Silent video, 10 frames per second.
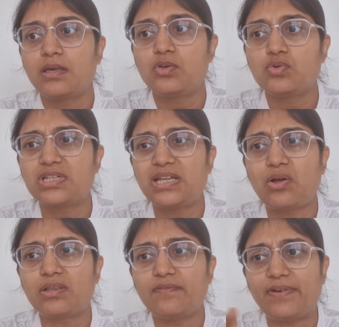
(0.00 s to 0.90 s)
usually
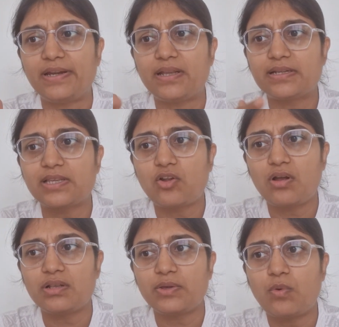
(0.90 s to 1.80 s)
all the vendors and
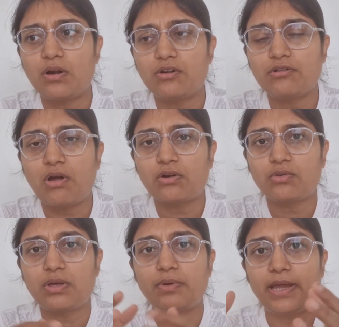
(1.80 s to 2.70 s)
all, they want to talk
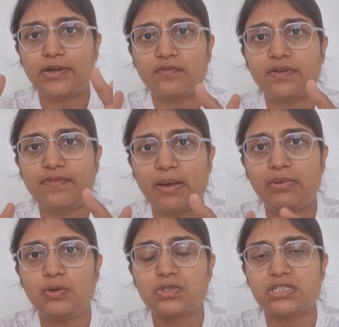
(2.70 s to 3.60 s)
to the head of the
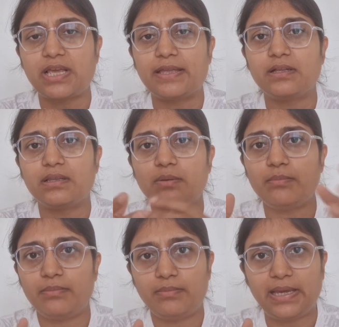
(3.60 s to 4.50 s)
family, which is either the
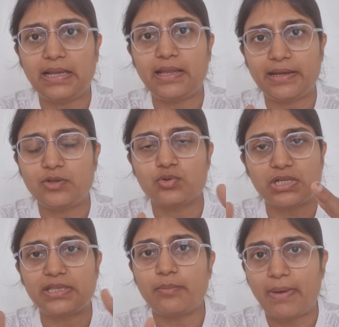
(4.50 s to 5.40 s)
male head,
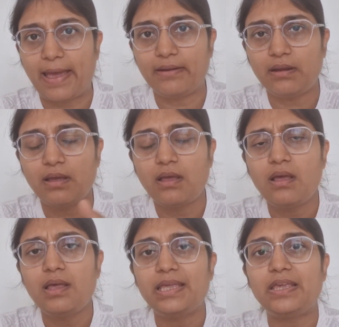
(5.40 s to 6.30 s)
usually the man.
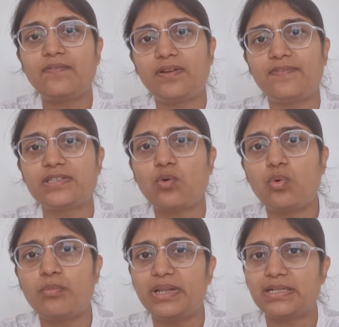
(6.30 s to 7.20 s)
Even if it's a
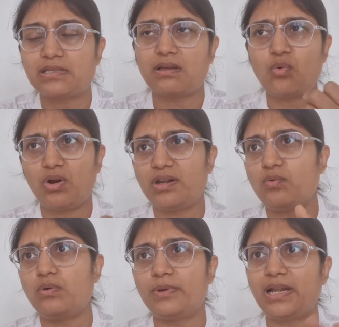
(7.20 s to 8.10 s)
woman, it's an
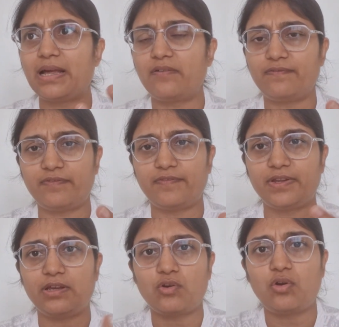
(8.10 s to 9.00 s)
older woman, like a
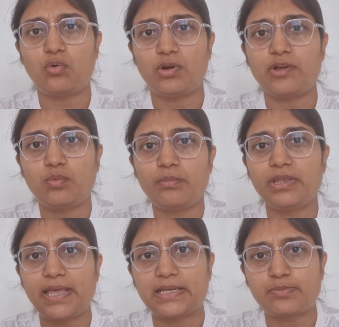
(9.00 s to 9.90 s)
50-year-old older
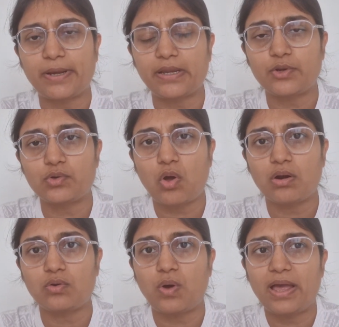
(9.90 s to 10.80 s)
woman they're expecting to
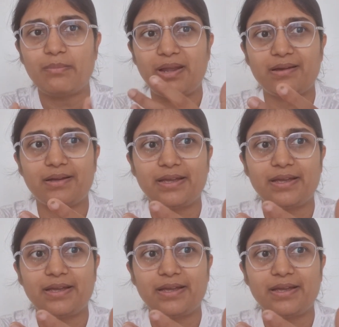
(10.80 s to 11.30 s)
talk to. I am like a